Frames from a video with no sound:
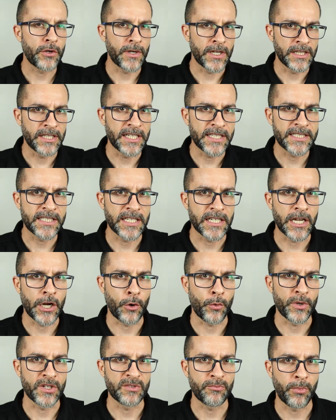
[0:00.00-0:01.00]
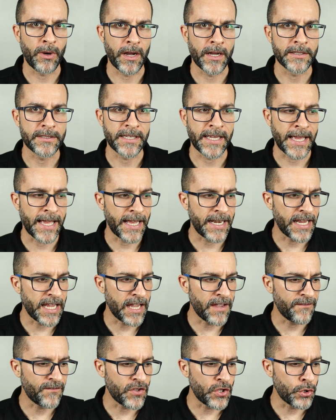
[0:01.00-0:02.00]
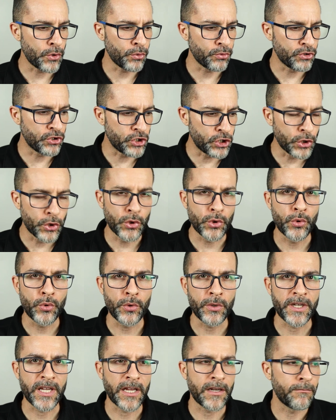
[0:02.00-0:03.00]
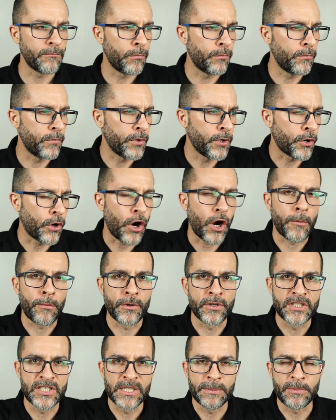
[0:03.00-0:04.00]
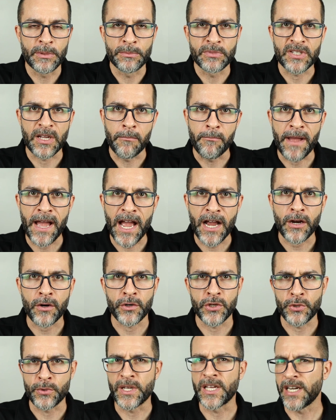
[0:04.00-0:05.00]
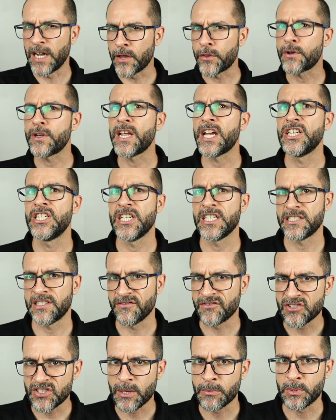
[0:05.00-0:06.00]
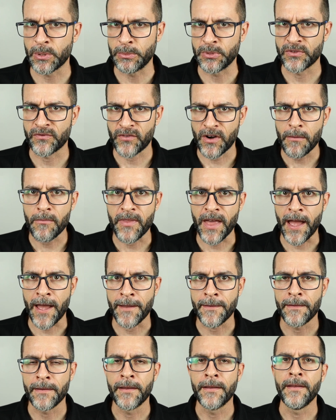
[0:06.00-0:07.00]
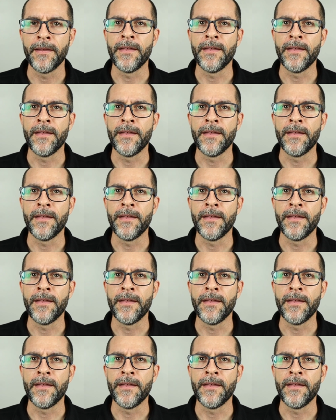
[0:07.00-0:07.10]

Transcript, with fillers: to elicit a response. And if you do get your heartburn symptoms come back or you get other digestive symptoms from that,